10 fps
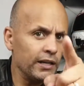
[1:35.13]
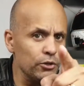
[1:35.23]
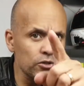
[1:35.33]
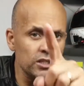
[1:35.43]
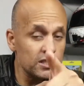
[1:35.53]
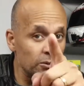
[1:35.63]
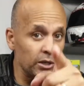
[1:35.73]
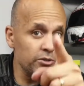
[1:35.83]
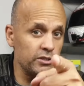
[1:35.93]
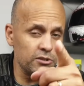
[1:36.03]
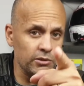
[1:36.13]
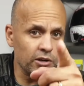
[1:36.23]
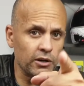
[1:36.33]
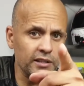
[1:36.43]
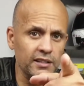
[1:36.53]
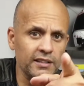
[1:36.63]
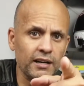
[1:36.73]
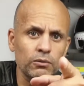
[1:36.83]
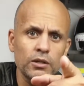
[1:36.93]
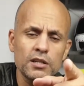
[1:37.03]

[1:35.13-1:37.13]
used is the one which is recording now,